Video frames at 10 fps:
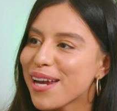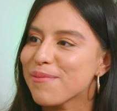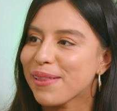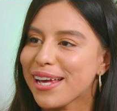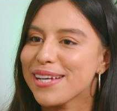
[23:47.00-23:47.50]
a
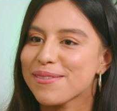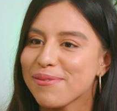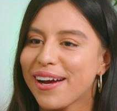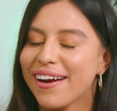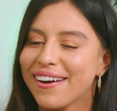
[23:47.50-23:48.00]
place
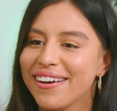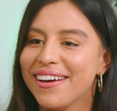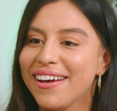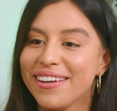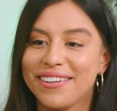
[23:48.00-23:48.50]
where,
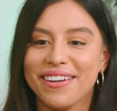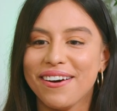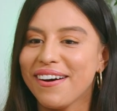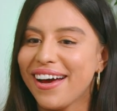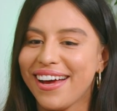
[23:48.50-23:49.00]

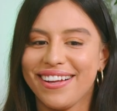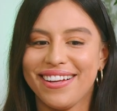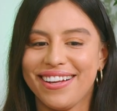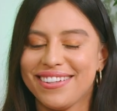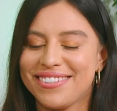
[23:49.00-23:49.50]

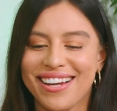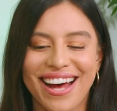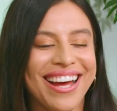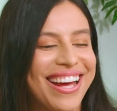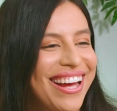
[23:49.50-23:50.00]
it's not
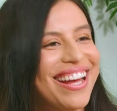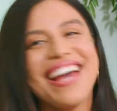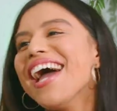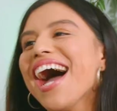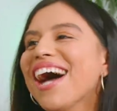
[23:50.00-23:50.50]

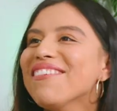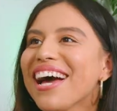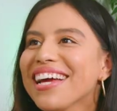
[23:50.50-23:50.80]
I'm not